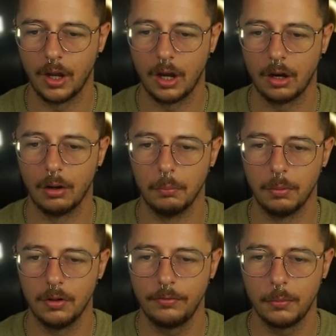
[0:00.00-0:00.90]
are
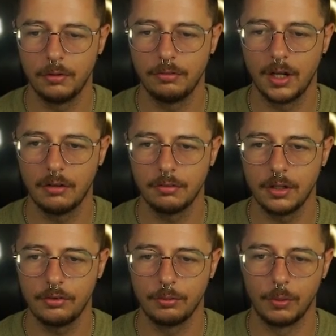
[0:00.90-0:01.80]
above the moving
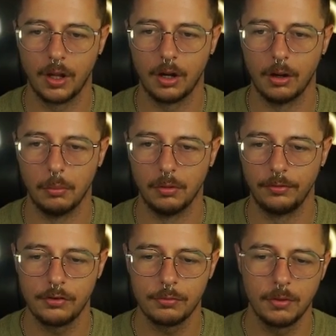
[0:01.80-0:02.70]
average. We are above
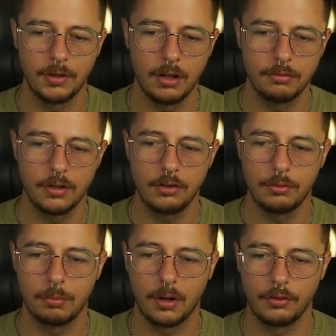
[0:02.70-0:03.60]
this moving
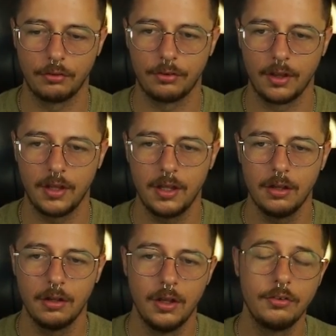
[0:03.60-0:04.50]
average. Price is set
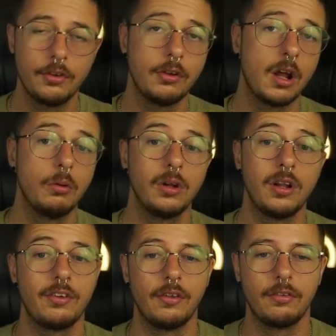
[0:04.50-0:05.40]
here. So now
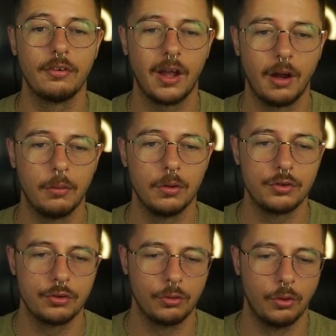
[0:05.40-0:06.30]
let's enter our
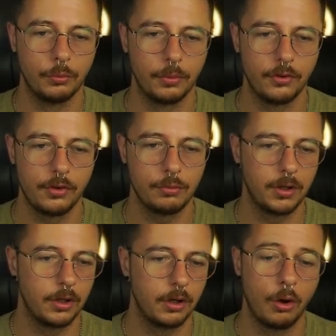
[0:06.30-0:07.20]
short position.
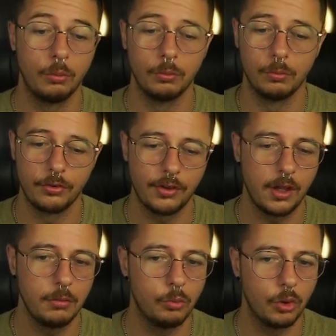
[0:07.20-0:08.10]
We're going to go with the
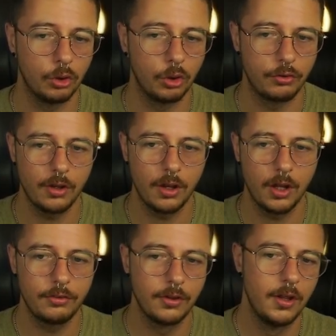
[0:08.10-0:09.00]
same one lot
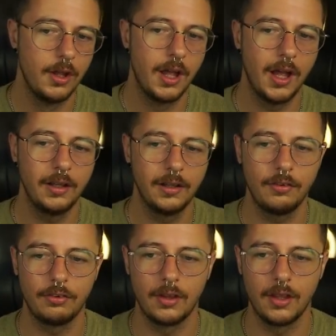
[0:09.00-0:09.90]
size, and
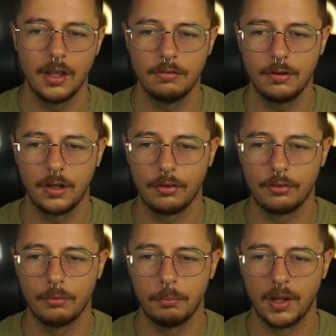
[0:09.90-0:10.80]
let's see if we get
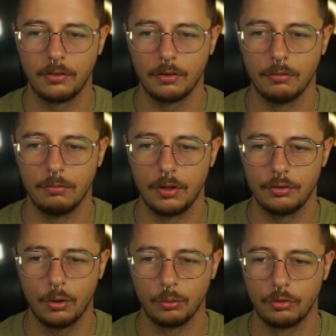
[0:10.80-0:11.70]
some better
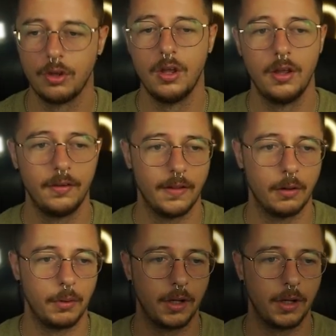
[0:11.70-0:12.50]
results. There we